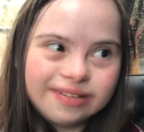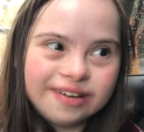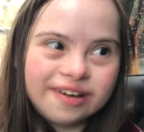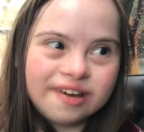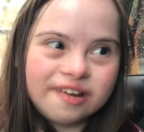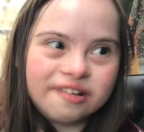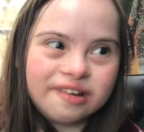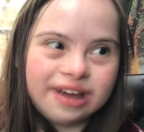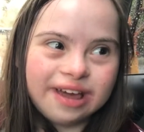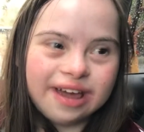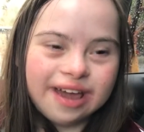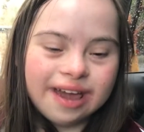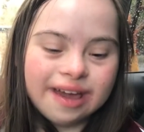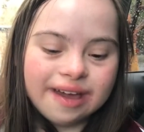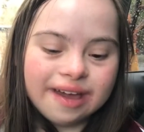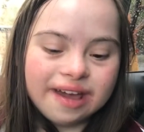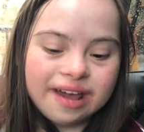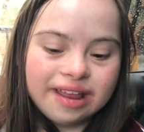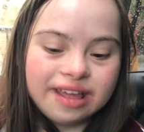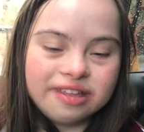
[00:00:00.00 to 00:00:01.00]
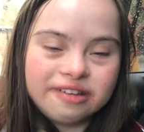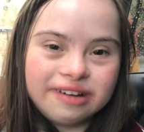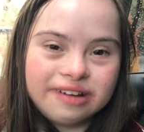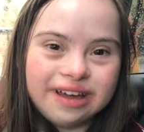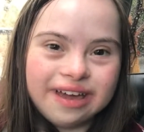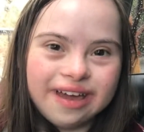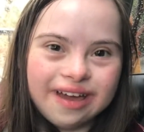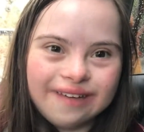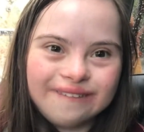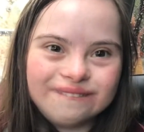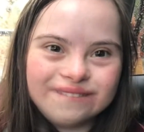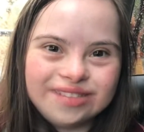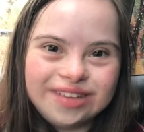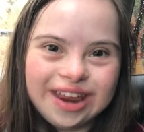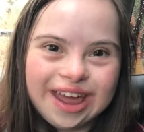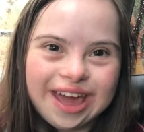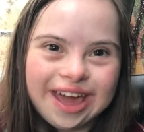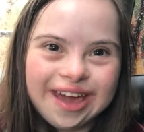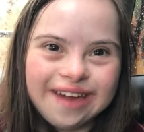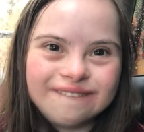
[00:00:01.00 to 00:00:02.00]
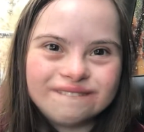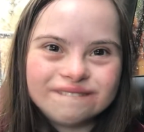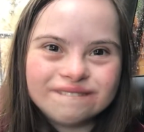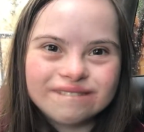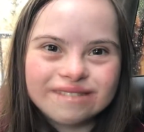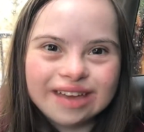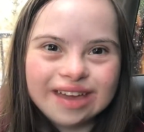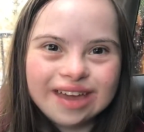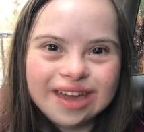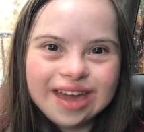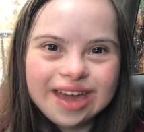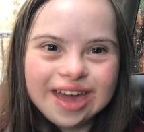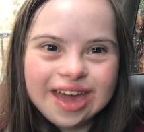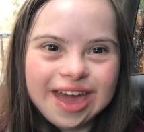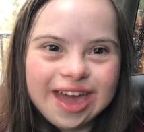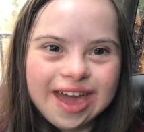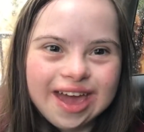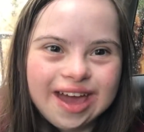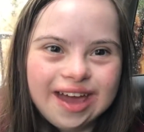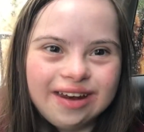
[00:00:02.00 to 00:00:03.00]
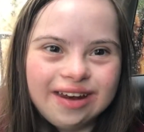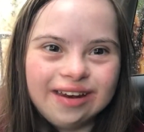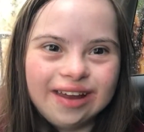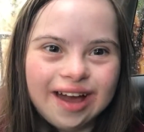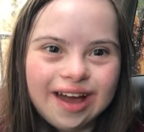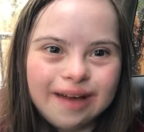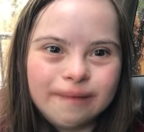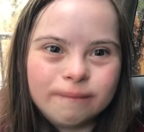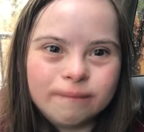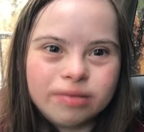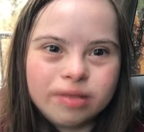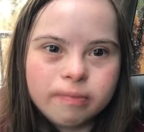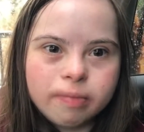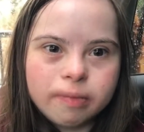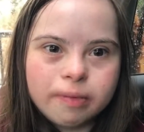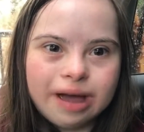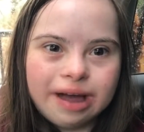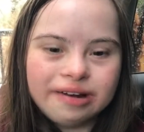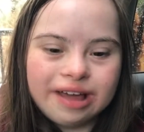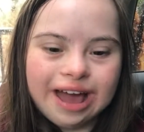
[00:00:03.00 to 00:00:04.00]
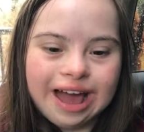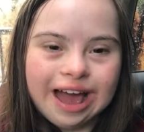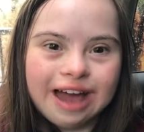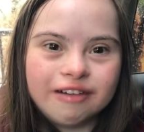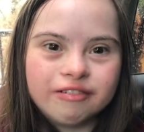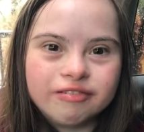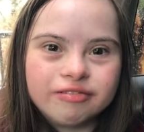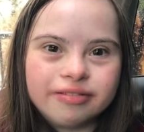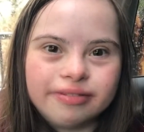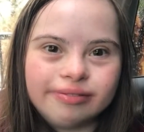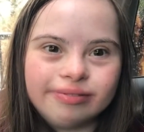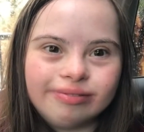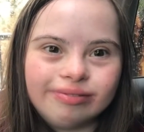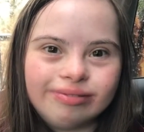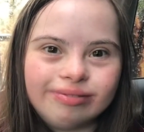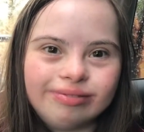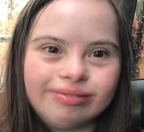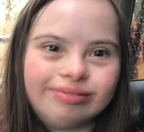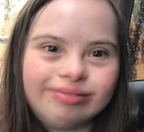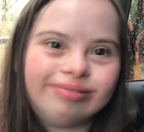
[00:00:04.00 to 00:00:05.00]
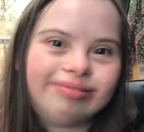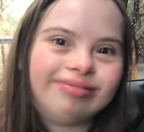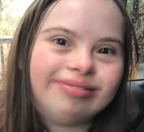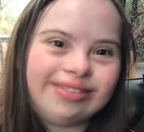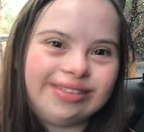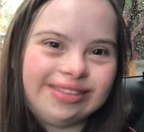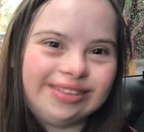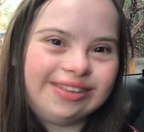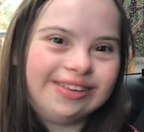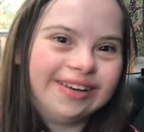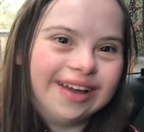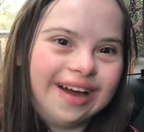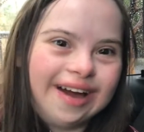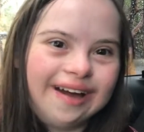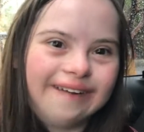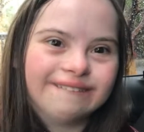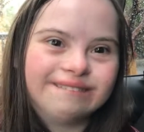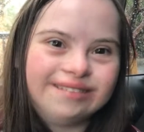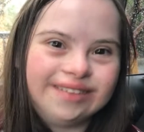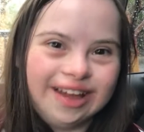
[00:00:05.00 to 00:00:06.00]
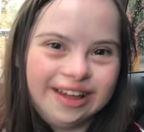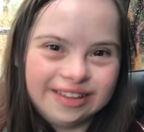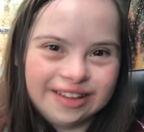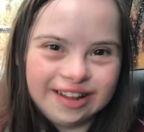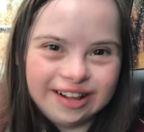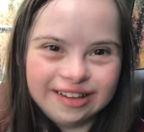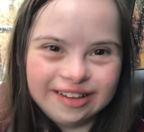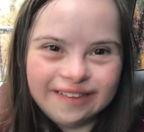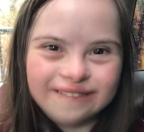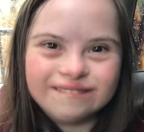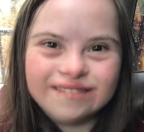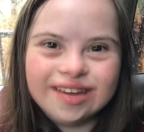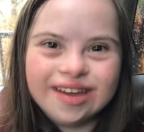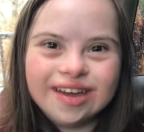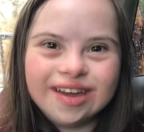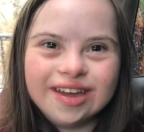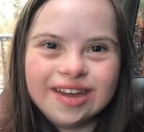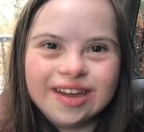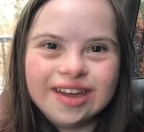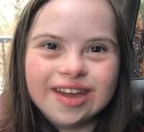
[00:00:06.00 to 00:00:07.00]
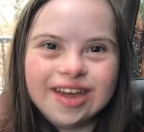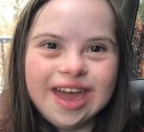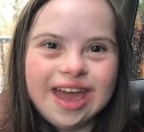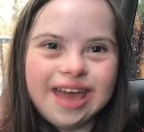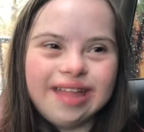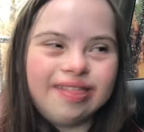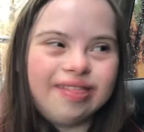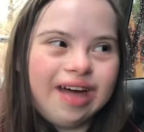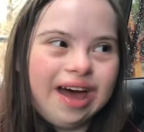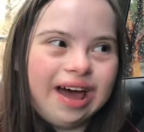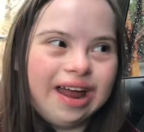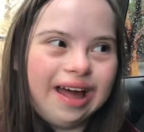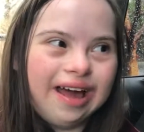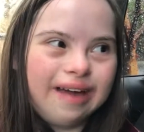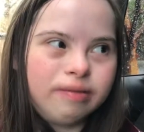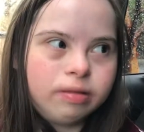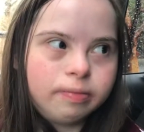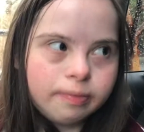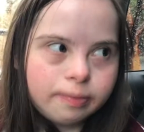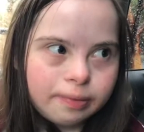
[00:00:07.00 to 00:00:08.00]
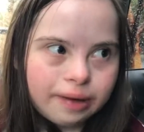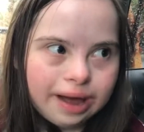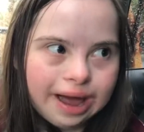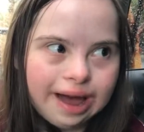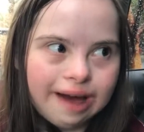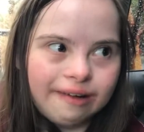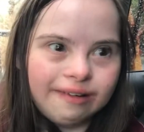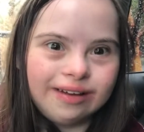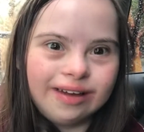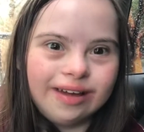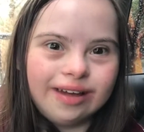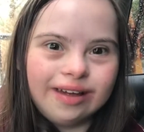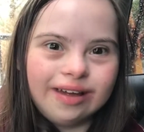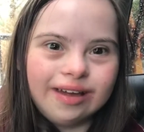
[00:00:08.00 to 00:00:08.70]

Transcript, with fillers: me, it, it is who I am today, and I'm super proud to have um, Down syndrome, and that I'm super proud,